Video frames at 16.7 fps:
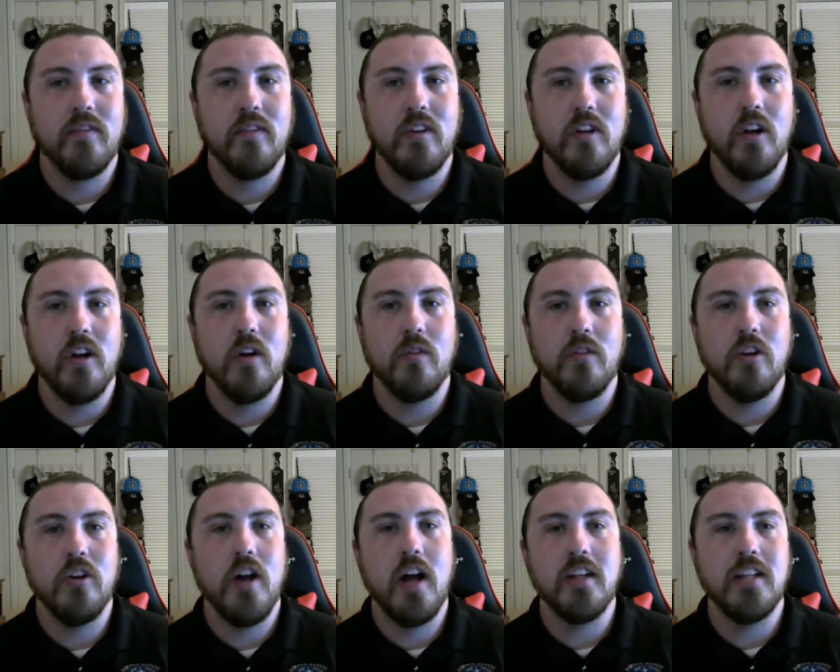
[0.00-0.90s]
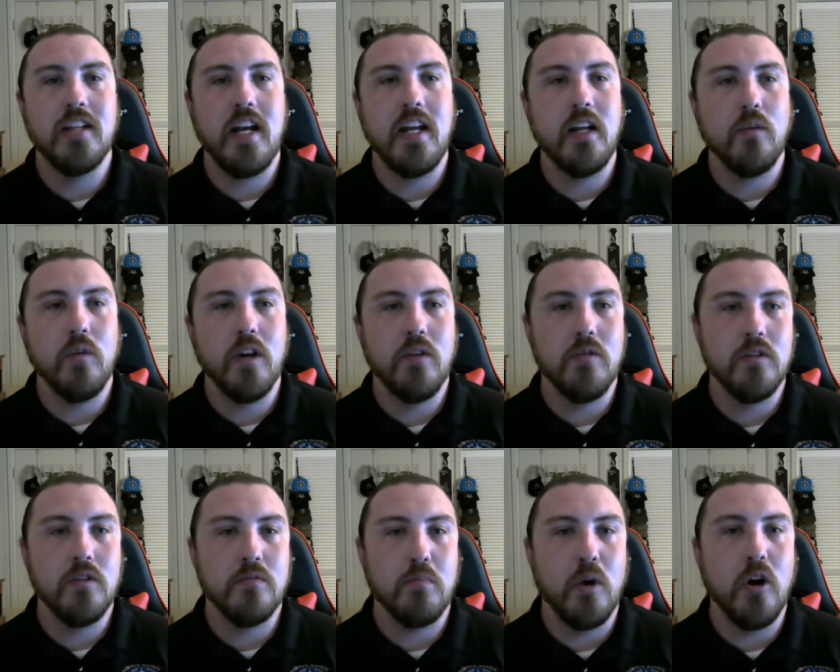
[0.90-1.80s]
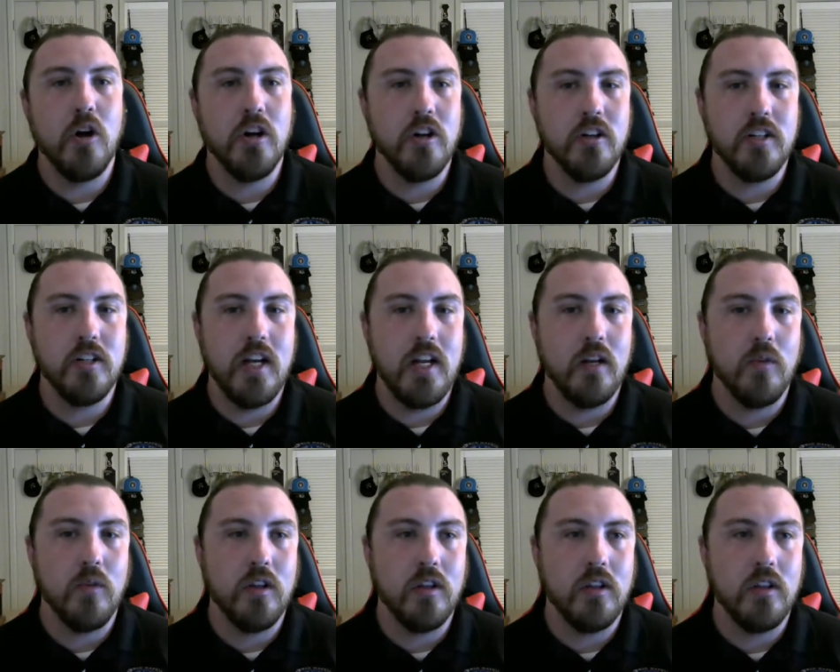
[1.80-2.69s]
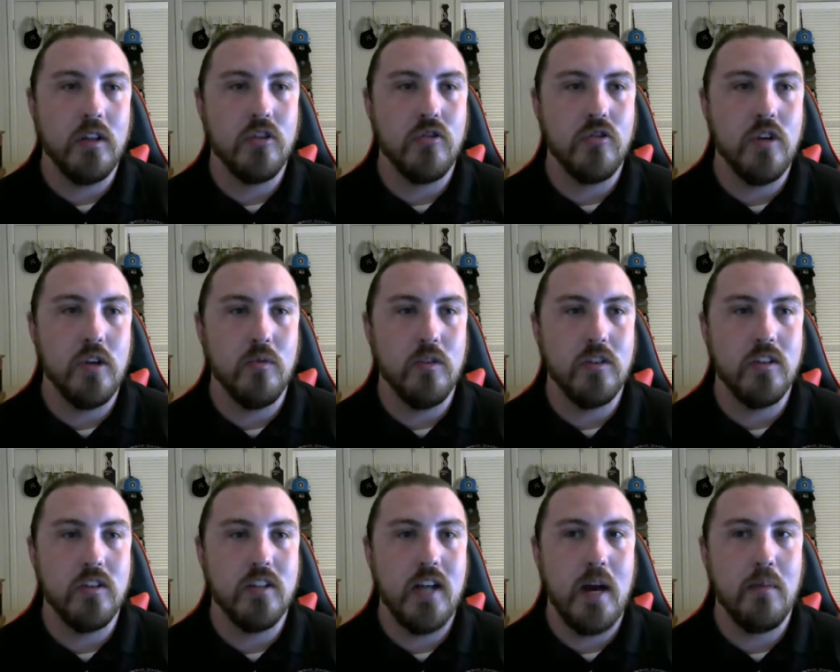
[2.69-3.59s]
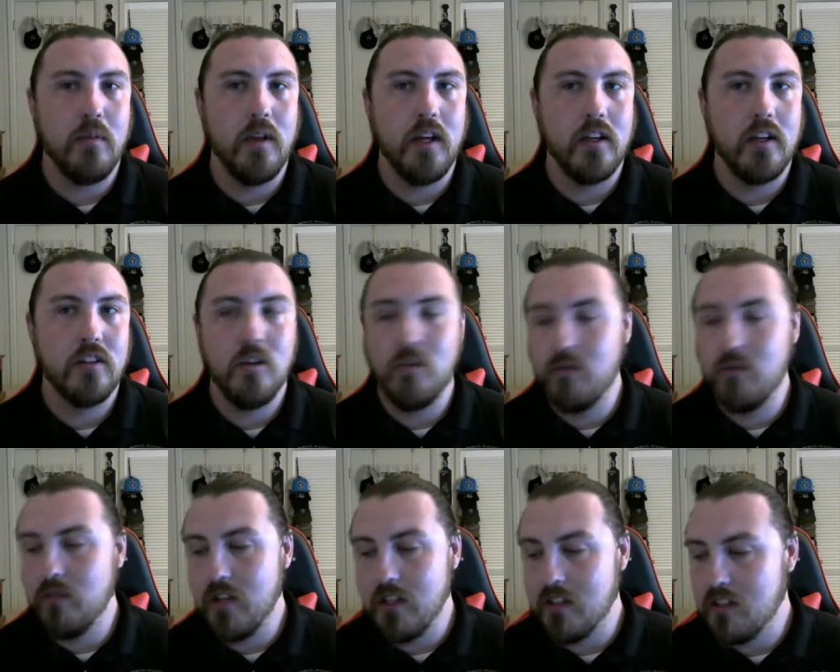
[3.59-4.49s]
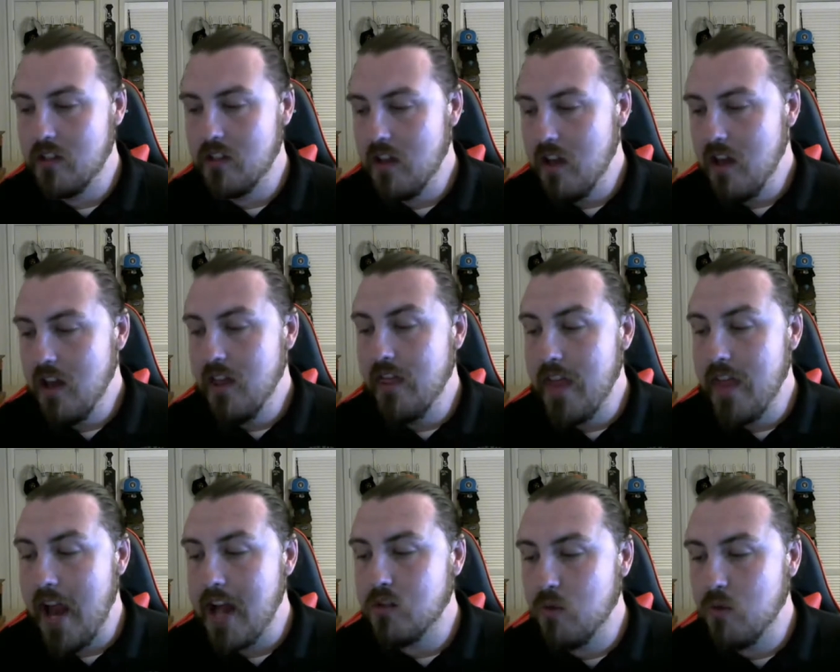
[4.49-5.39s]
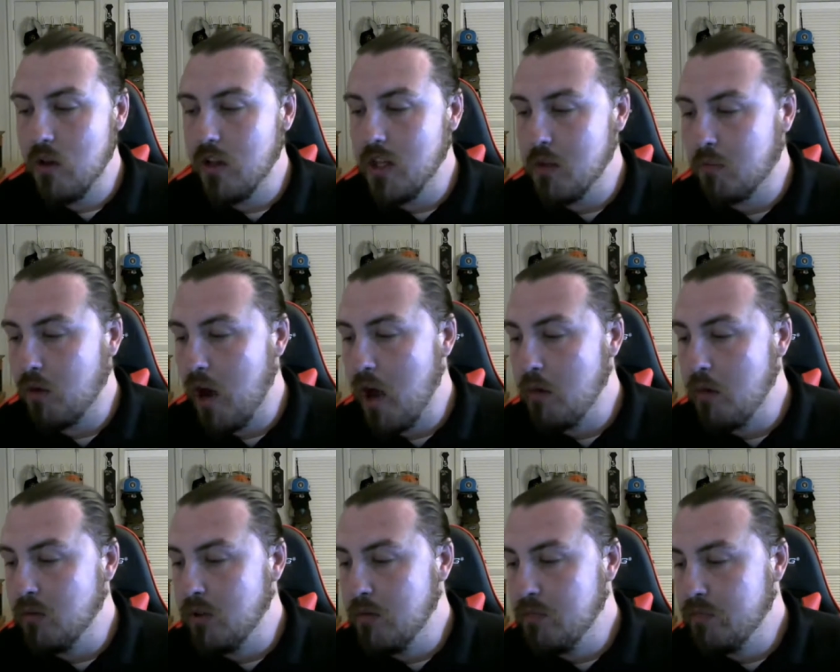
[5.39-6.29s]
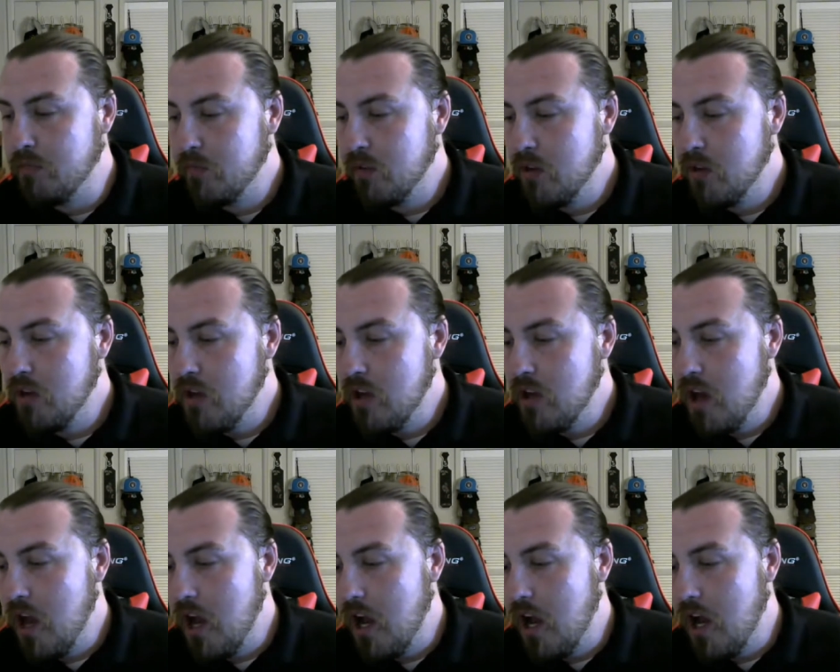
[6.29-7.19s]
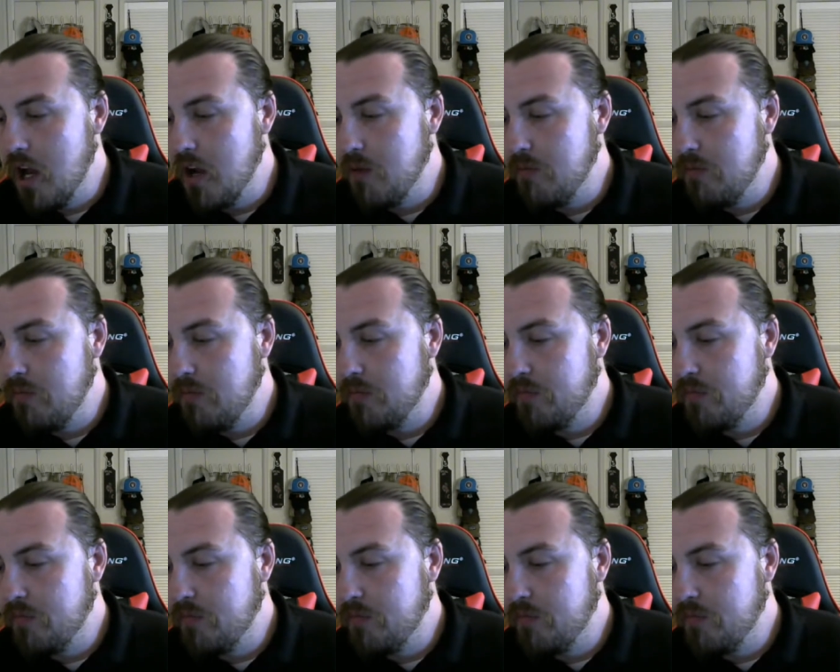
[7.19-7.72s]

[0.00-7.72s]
You know, you're not dating when it was burned, you're dating when the tree was a sapling. So, it's that's really the problem. Um,